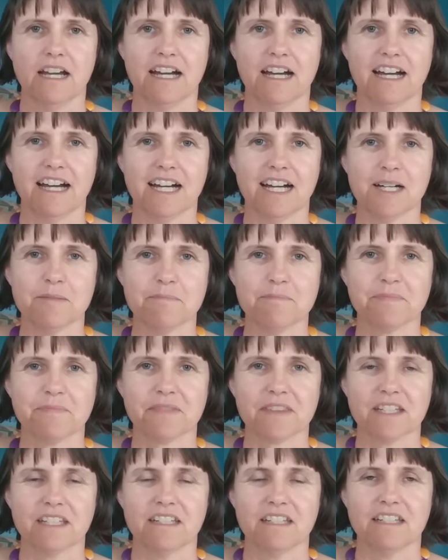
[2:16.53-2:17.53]

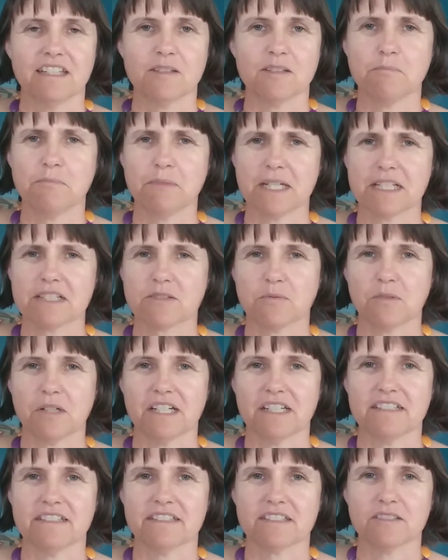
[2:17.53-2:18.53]
the best
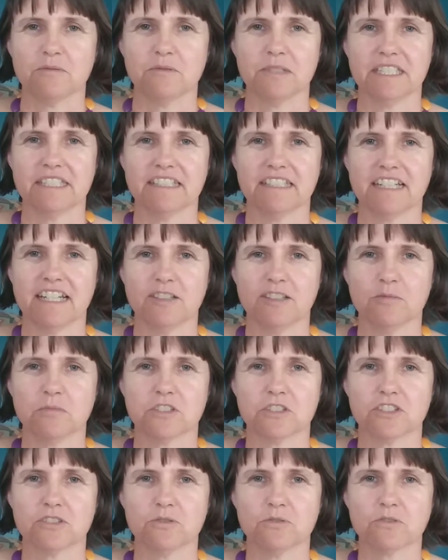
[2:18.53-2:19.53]
ways that we can help
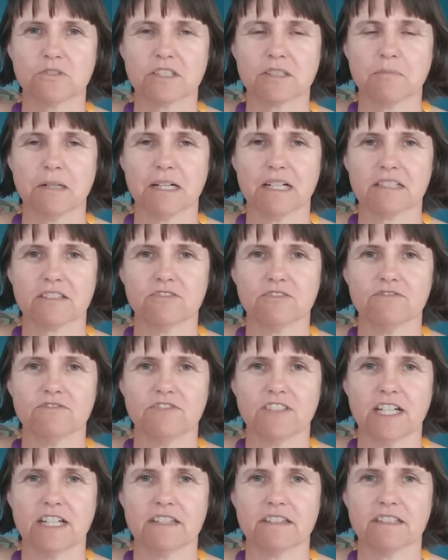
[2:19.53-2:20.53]
children to pass on
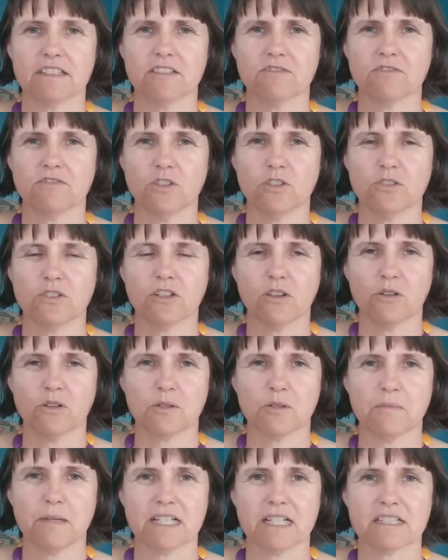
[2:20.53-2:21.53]
faith. And I've learned a lot
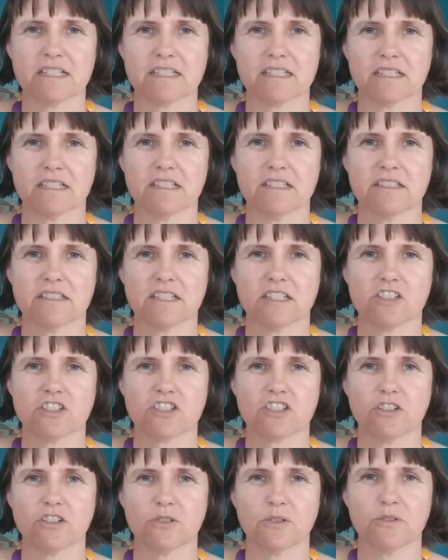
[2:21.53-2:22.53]
about studies that
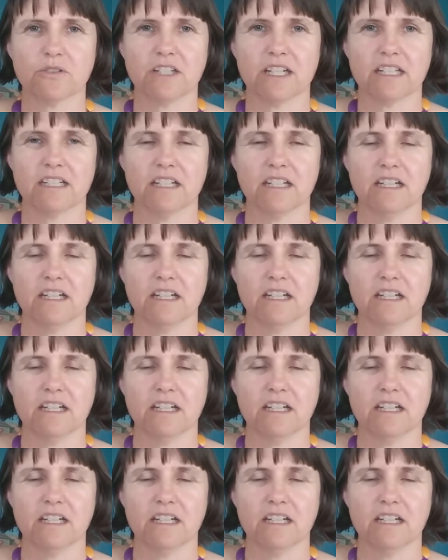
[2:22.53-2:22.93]
show that